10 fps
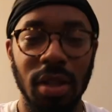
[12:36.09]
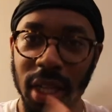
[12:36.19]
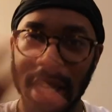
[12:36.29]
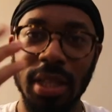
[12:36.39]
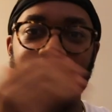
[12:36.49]

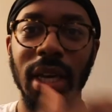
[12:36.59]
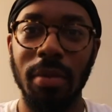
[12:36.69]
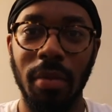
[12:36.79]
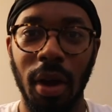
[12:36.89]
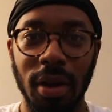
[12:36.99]
lead the
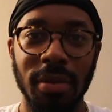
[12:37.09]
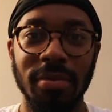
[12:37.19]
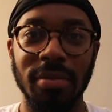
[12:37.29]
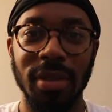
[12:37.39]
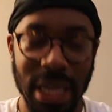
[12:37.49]
team, bro.
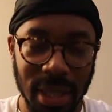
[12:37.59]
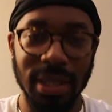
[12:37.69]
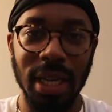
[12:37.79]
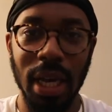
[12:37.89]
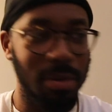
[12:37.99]
Lead the
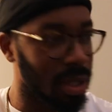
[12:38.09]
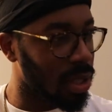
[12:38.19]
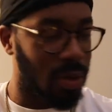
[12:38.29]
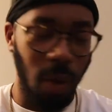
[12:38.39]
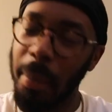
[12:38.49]
team.
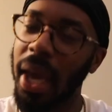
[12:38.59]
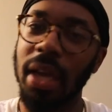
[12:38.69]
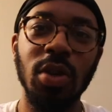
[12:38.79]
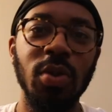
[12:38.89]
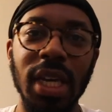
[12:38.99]
I'm
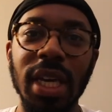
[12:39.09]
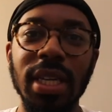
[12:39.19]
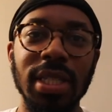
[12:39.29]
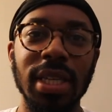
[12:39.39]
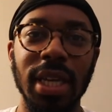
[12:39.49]
handing you the
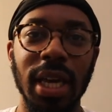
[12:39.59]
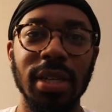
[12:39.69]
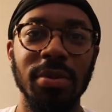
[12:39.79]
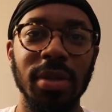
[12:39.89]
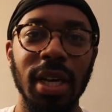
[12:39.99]
keys to the
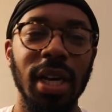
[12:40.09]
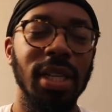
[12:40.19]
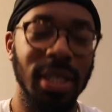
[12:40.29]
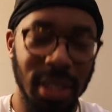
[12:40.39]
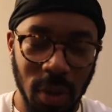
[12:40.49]
kingdom.
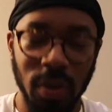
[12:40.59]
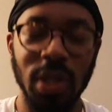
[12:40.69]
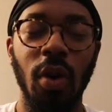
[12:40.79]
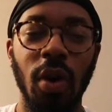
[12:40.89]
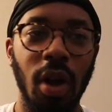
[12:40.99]
Let's see what's
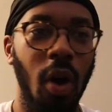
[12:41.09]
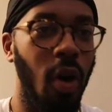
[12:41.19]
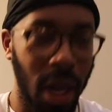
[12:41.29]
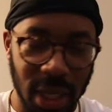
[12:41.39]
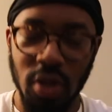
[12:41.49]
going
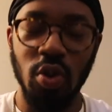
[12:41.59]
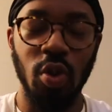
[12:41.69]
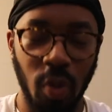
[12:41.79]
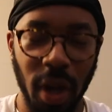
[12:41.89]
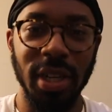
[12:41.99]
on. I need you
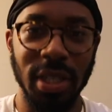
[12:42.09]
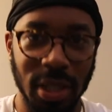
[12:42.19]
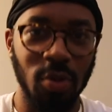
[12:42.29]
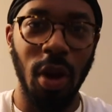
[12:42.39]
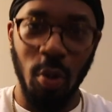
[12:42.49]
to run
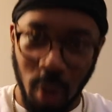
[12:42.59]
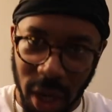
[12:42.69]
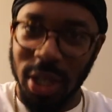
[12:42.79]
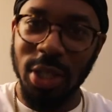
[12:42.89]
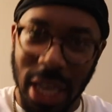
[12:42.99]
this,
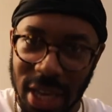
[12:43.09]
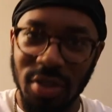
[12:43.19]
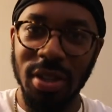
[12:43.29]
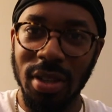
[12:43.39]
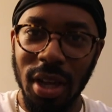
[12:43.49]
run this
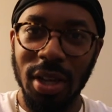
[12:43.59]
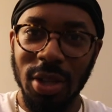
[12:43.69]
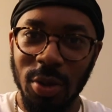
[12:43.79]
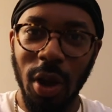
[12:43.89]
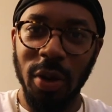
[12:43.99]
engine.
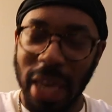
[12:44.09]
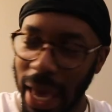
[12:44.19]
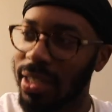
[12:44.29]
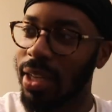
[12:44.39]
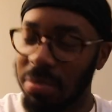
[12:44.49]

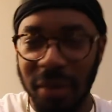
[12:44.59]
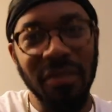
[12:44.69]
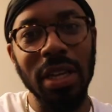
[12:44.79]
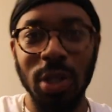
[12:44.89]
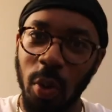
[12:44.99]
Gas up the
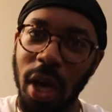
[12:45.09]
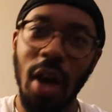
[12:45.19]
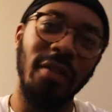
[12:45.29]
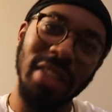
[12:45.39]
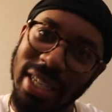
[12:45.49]

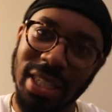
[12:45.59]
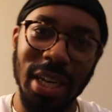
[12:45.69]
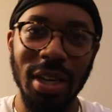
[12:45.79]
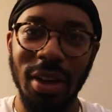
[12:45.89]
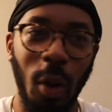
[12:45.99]
V12 and let's
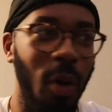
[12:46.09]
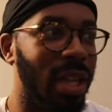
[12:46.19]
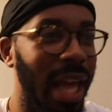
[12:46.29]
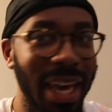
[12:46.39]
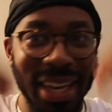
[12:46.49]
get it
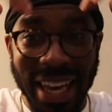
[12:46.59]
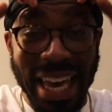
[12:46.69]
going. Like,